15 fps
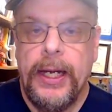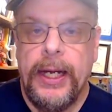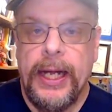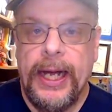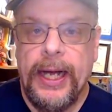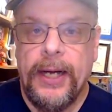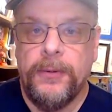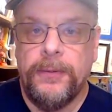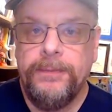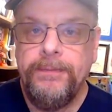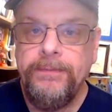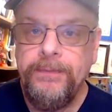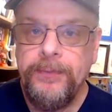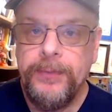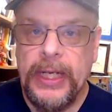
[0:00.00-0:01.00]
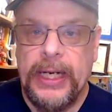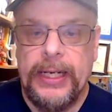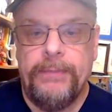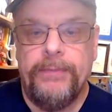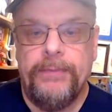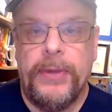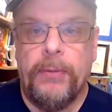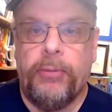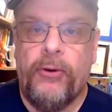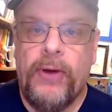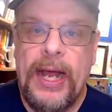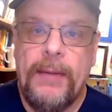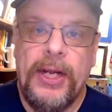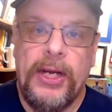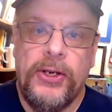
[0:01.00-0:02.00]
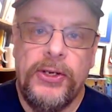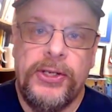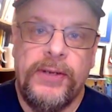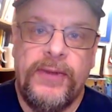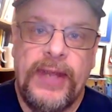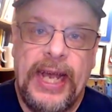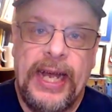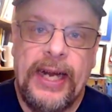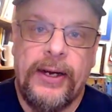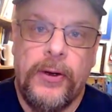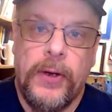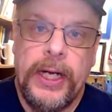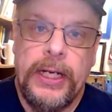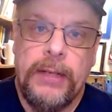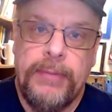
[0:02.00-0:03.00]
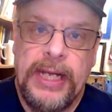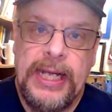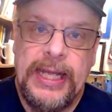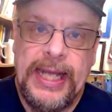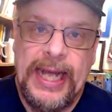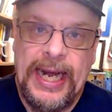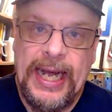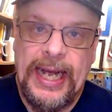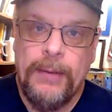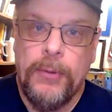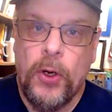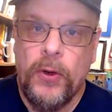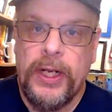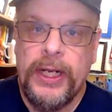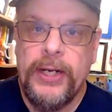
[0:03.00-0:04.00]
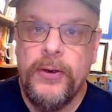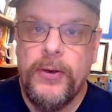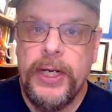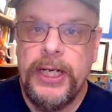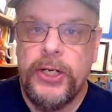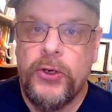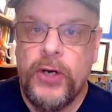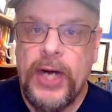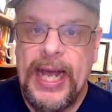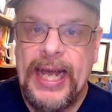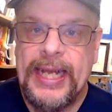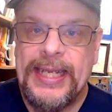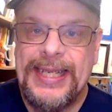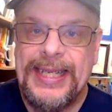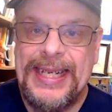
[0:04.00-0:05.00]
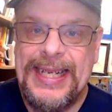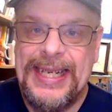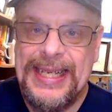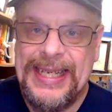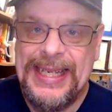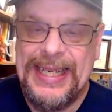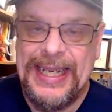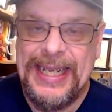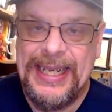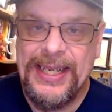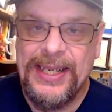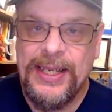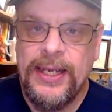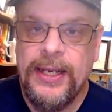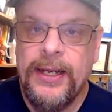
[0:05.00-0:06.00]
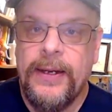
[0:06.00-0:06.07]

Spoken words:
Now, the parameters of that are going to be that I am only going to track statistics